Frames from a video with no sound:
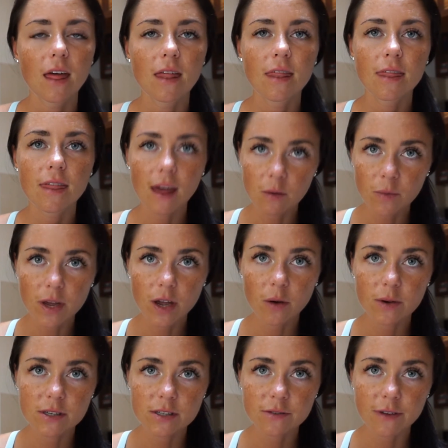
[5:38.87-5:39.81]
Then we
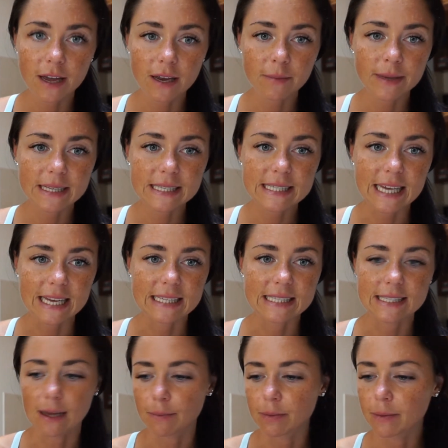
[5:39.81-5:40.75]
go into vitamins
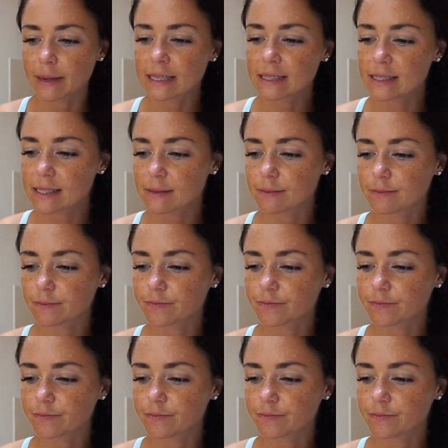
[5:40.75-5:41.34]
and supplements.